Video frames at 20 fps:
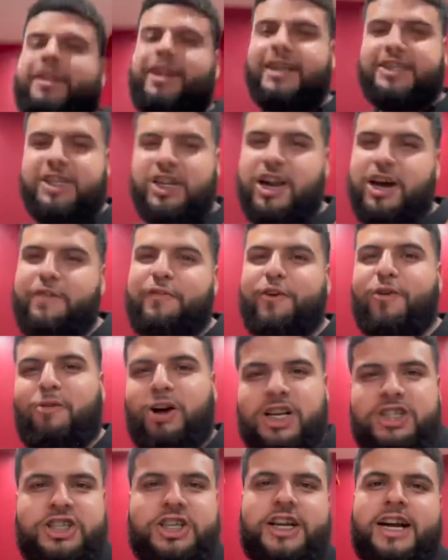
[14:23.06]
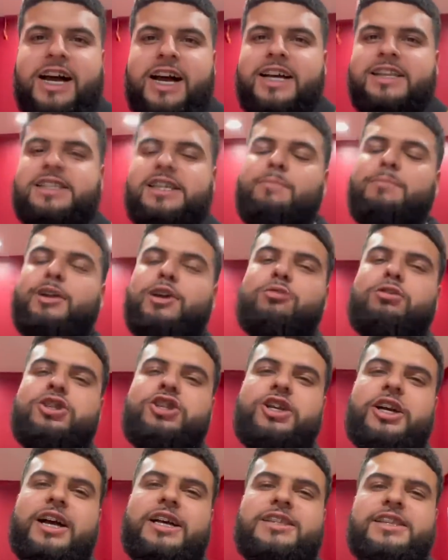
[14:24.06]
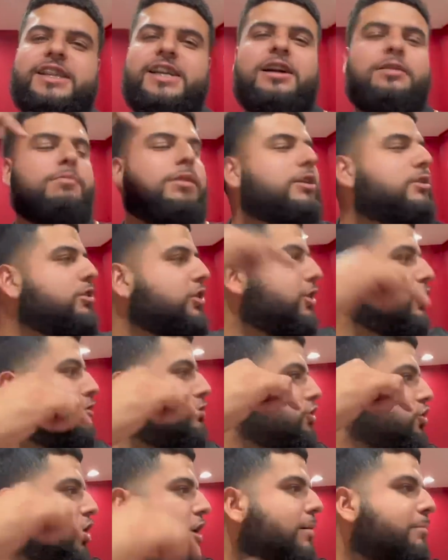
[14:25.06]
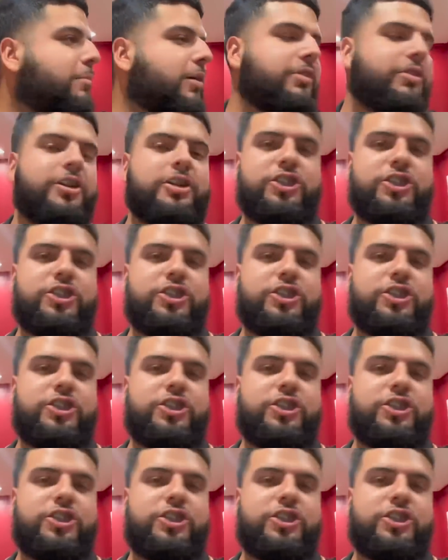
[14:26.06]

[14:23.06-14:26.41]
Thanks a lot for watching guys. Let me know what you guys think about the new drop on the